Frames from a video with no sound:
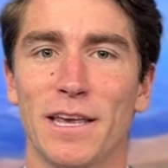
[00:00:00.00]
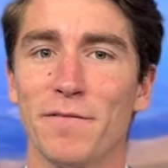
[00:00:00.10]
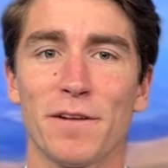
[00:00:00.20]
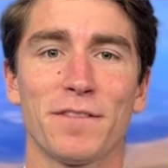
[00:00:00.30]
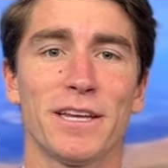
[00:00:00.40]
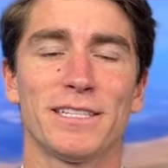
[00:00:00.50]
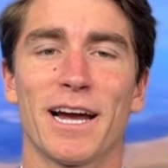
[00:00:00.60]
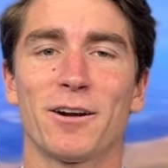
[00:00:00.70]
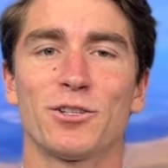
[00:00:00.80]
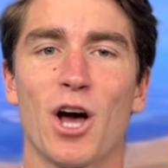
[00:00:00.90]
even if the
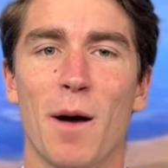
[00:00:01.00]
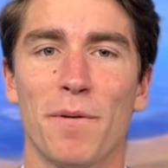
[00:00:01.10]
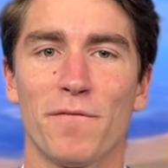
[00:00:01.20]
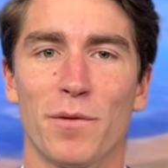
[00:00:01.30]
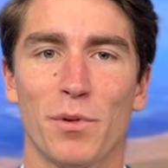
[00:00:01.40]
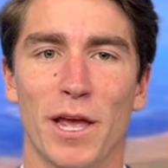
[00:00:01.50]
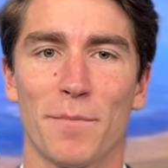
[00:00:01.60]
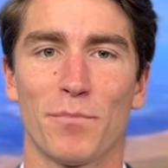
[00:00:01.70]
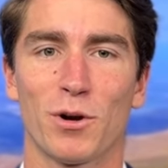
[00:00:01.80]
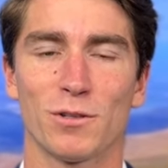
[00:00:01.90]
entire top of the
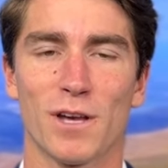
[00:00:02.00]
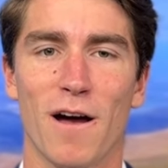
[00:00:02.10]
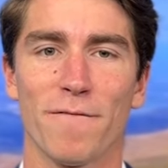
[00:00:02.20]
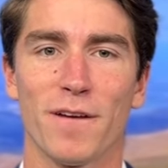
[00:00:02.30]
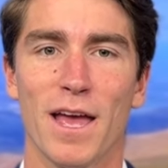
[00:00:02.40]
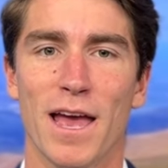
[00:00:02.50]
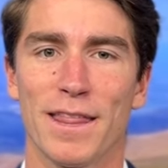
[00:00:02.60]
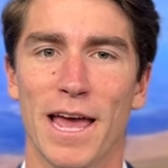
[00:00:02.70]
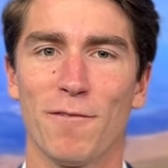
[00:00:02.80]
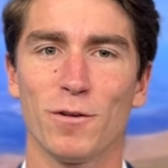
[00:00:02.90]
plant burns off,
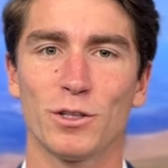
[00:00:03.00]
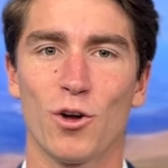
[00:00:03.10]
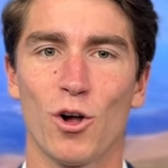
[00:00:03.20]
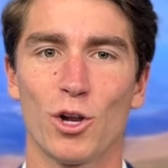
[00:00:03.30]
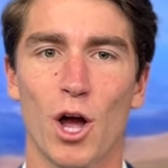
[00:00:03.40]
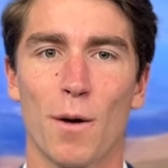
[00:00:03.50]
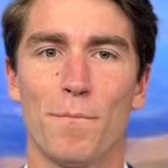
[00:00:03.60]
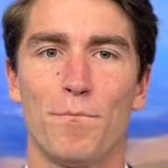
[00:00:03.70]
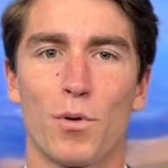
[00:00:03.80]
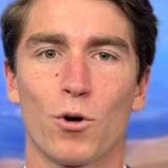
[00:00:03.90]
they have what's called a
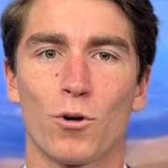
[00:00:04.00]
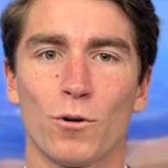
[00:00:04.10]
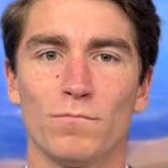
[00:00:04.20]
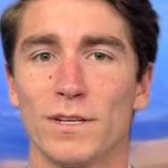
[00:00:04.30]
burl.